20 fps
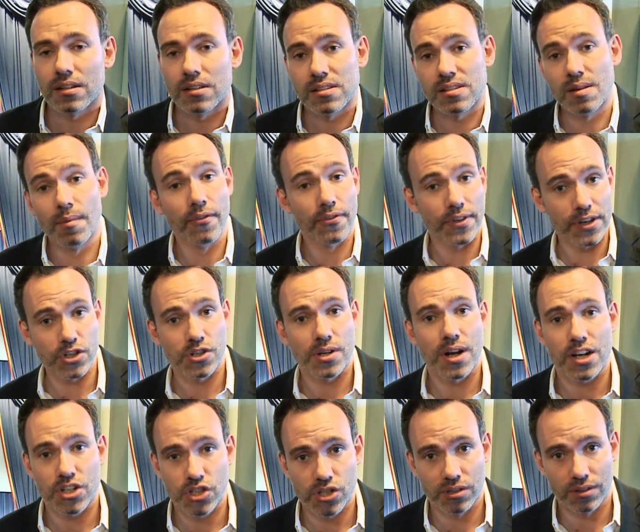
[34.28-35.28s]
Some of the
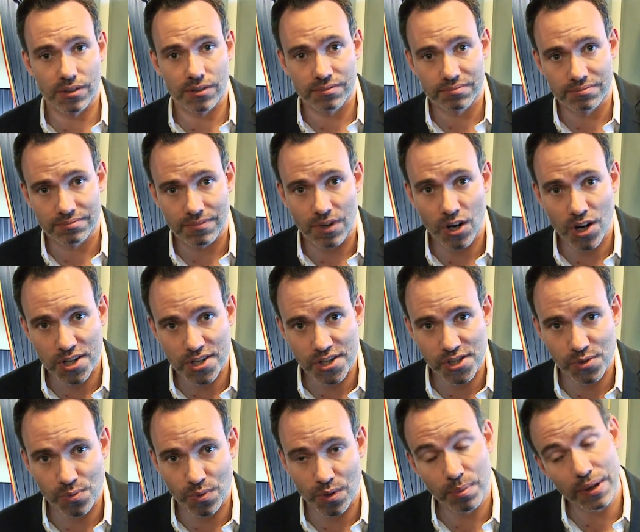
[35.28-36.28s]
international
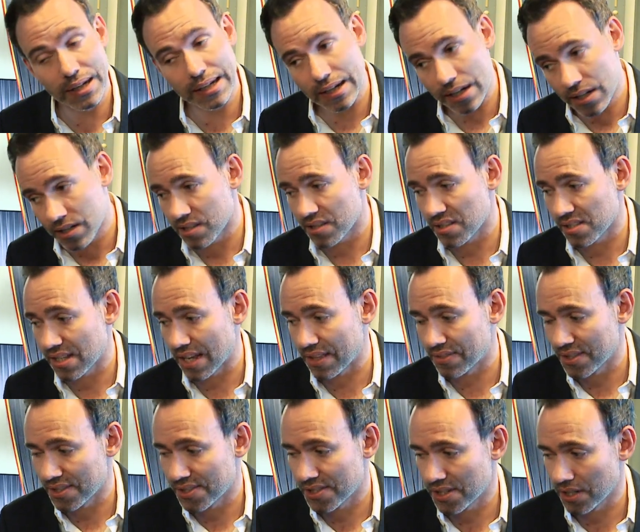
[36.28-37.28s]
artists we're bringing into the Set
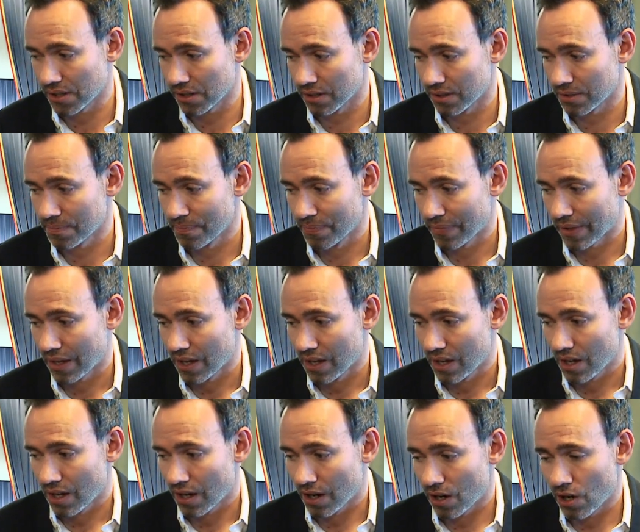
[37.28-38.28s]
this year
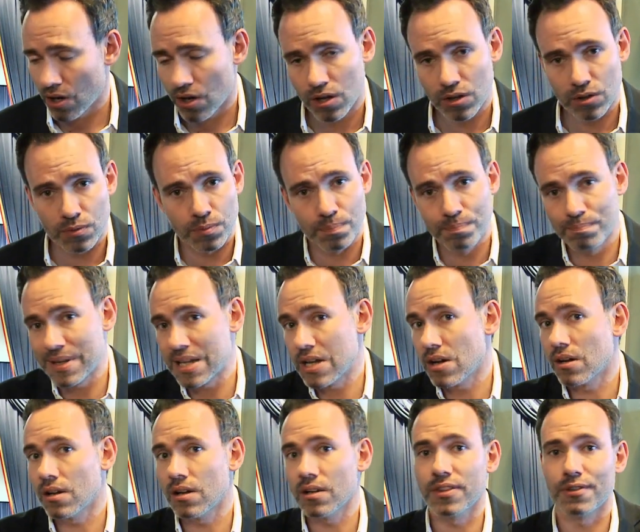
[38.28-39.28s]
are
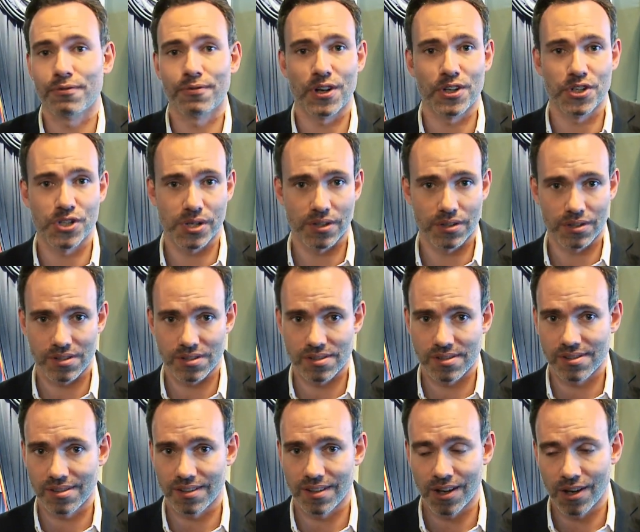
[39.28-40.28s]
beyond the
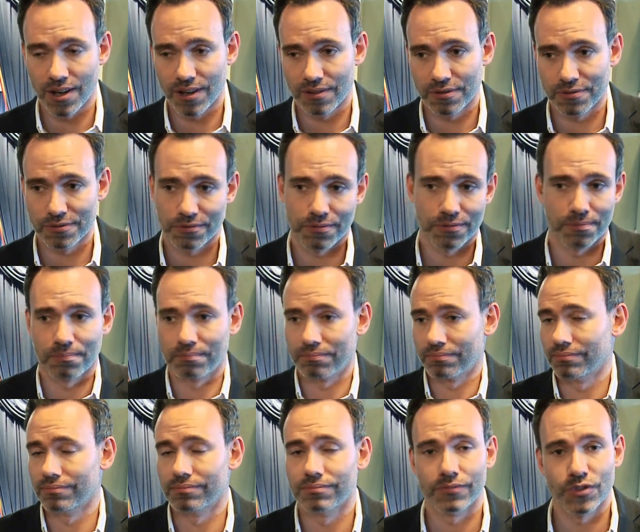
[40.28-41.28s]
frontiers of
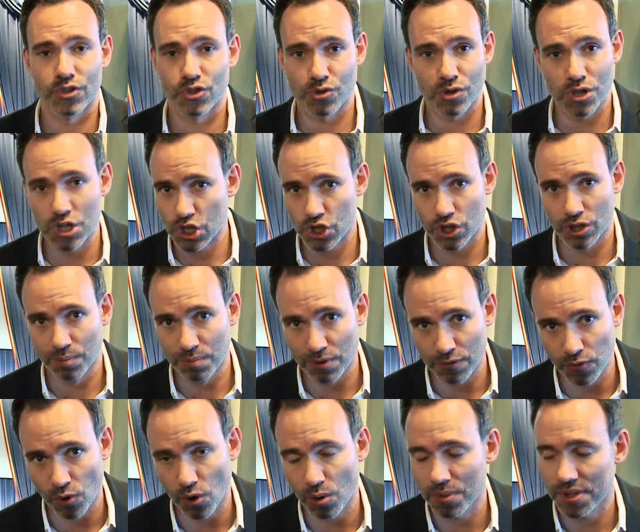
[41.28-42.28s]
traditional
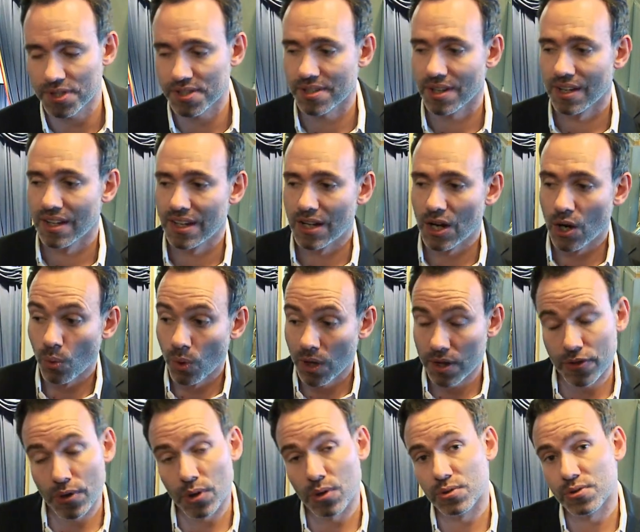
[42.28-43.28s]
performance. One
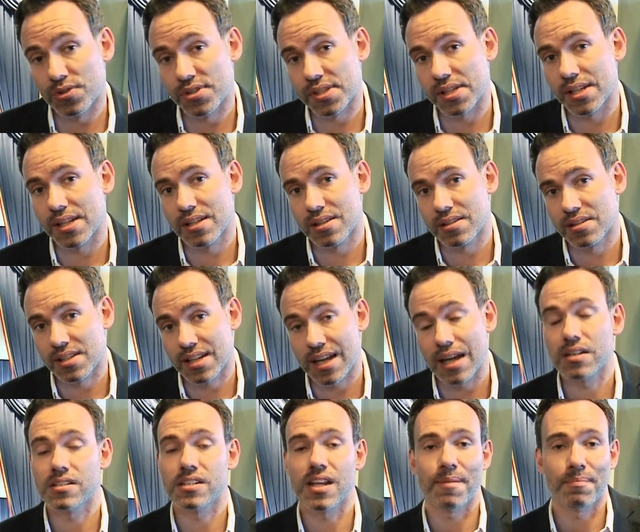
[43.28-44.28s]
of those is
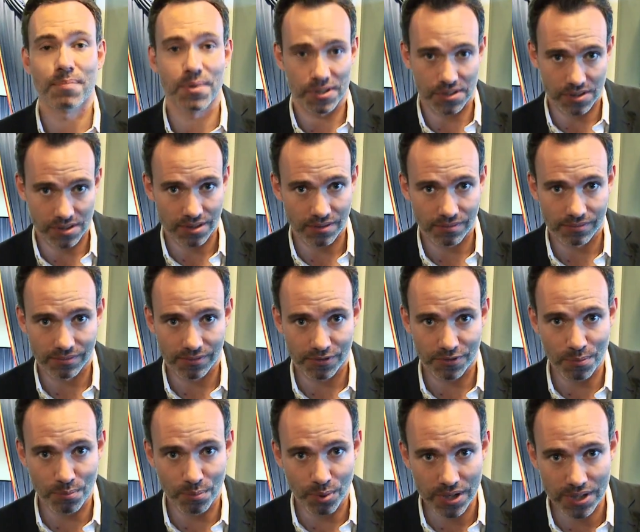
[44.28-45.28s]
Kate Tempest
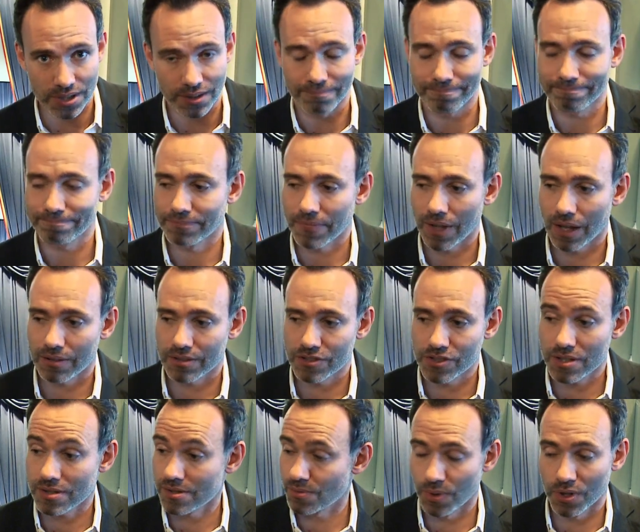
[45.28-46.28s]
from Britain.
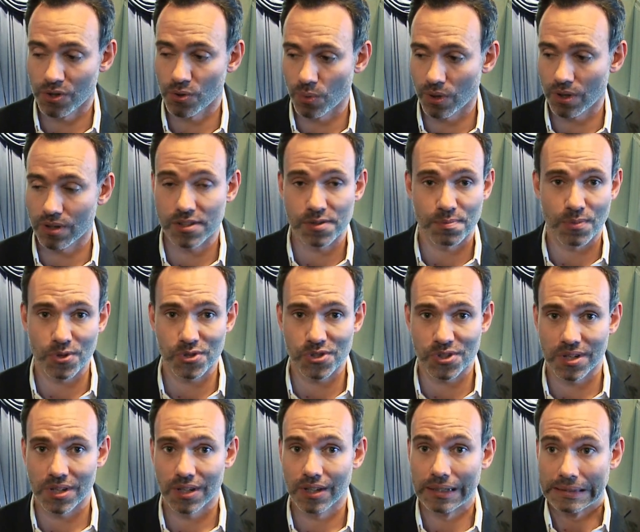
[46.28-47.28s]
She's one of the world's
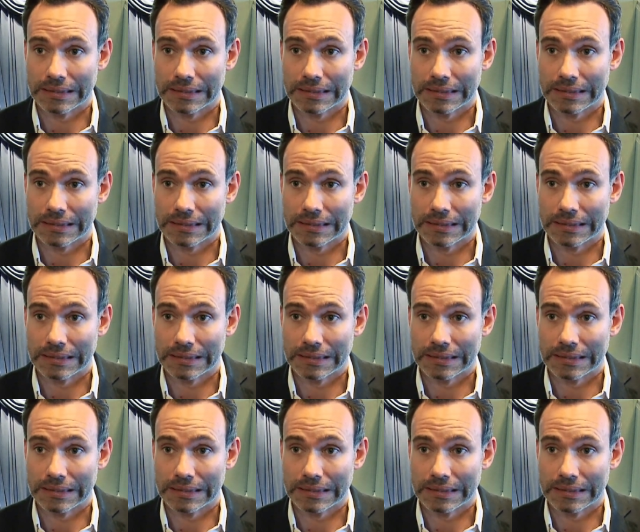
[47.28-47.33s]
most